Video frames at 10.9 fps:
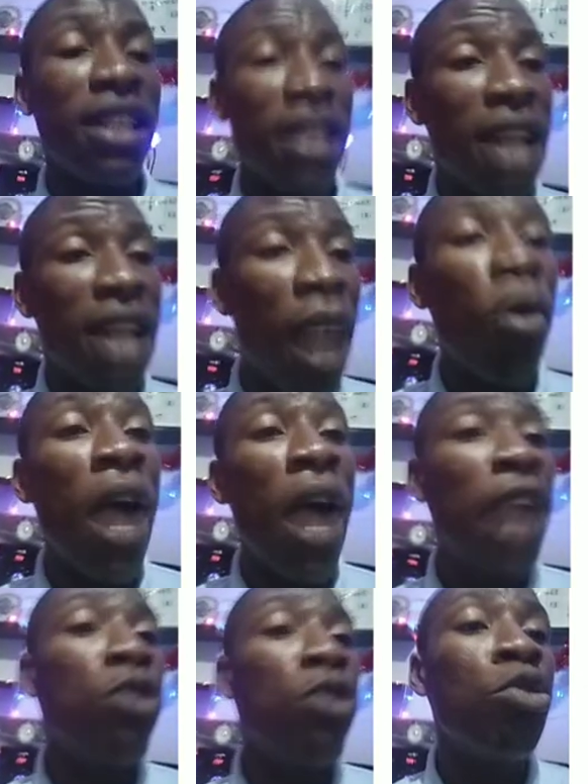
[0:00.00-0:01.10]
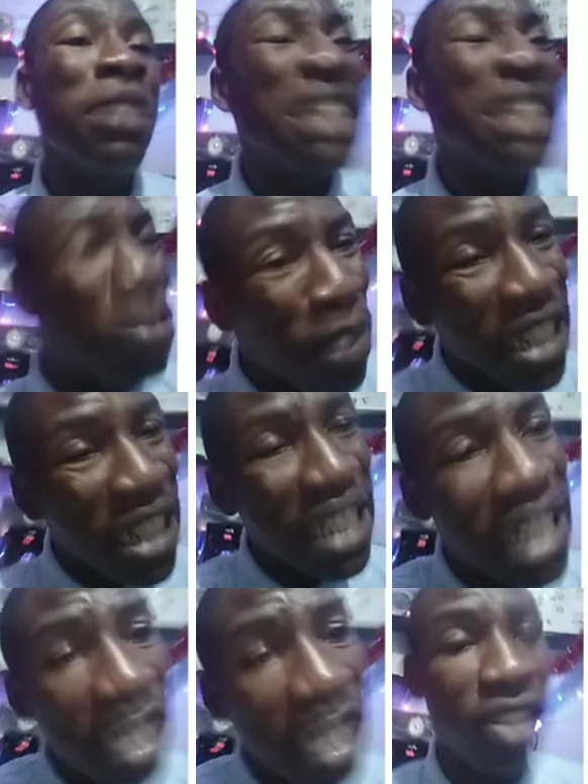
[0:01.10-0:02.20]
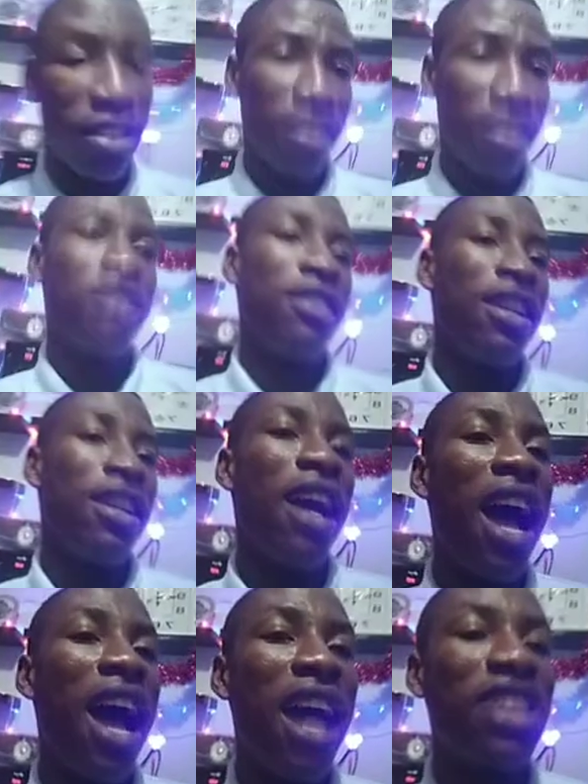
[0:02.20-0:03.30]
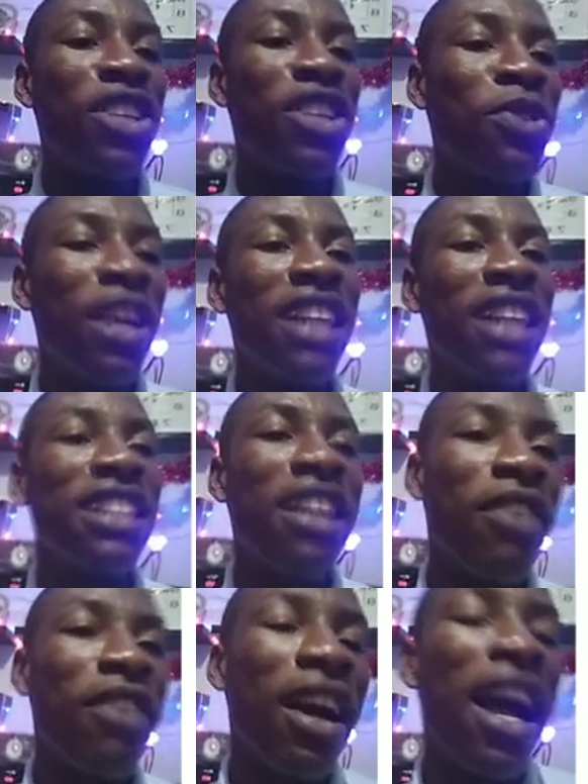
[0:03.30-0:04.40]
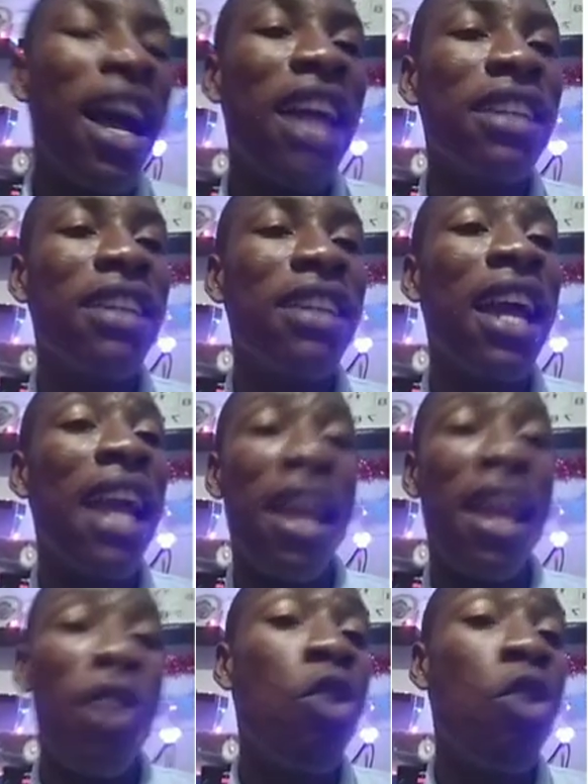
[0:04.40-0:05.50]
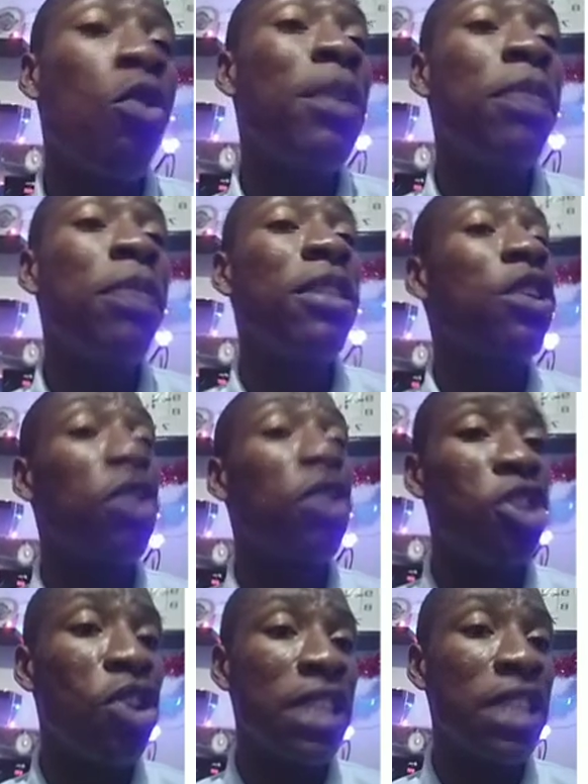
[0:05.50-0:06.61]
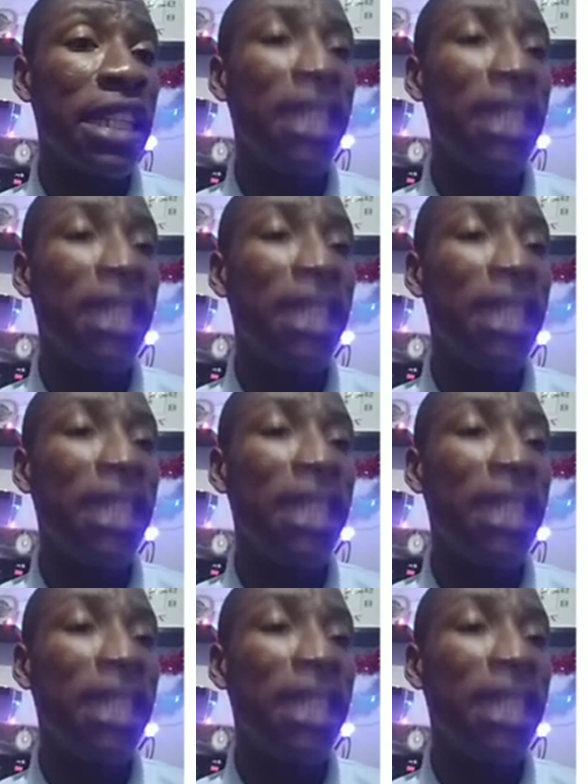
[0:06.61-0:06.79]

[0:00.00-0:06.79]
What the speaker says: carbon anode will be depleting at regular interval and will be depleting continuously